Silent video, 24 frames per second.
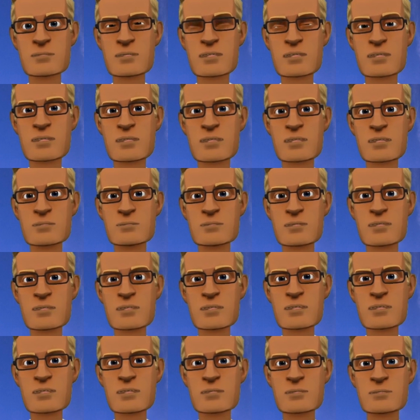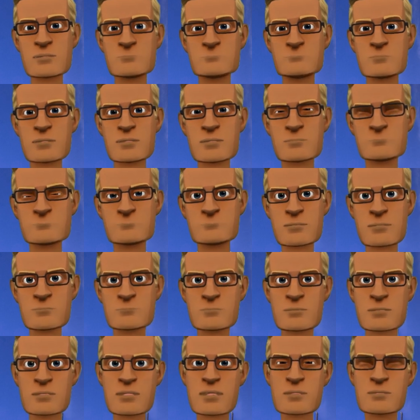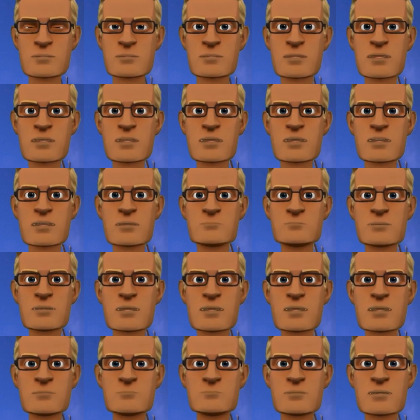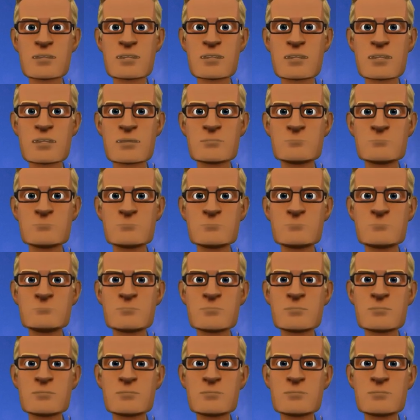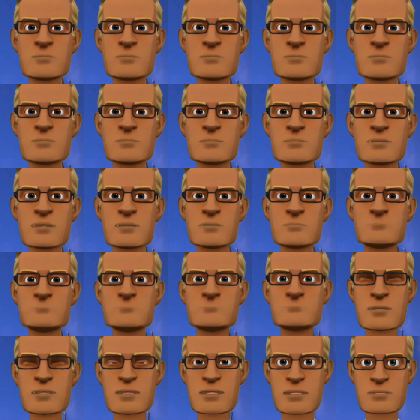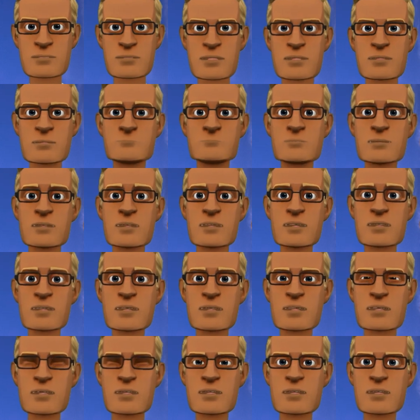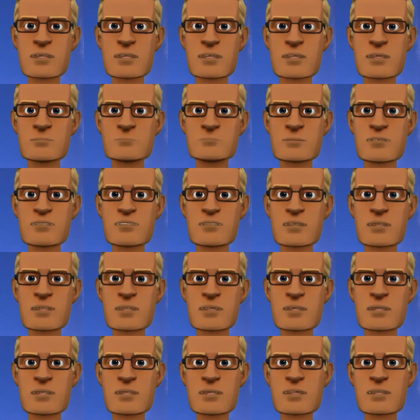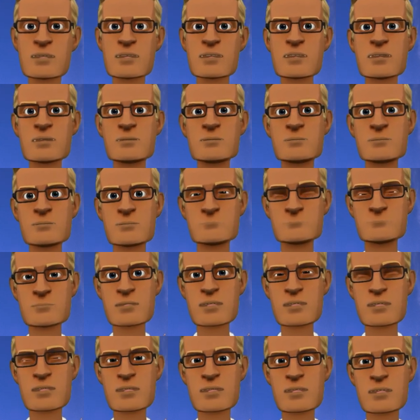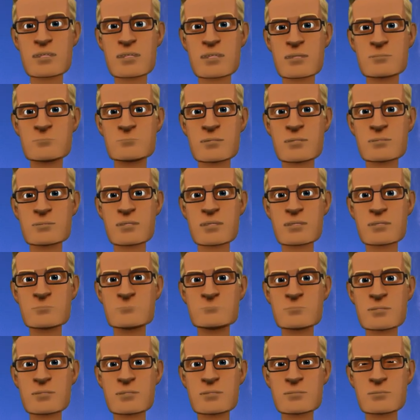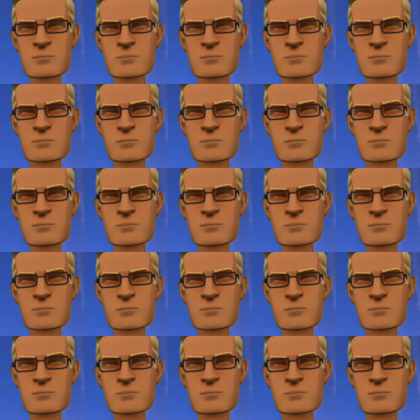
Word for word: replay in slow motion can you decipher, determine what really happened. And the referee who knows the rules of the game can make the right decision.